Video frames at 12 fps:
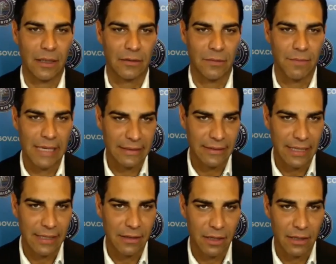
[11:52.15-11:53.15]
to
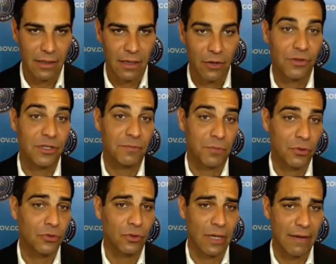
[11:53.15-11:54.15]
maintain a healthy
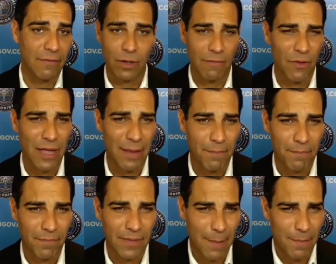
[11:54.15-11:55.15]
spiritual life, whatever
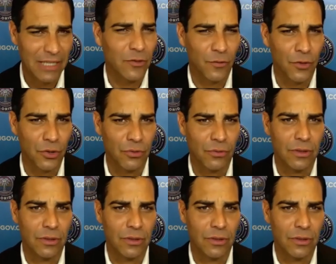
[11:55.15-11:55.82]
that means for you.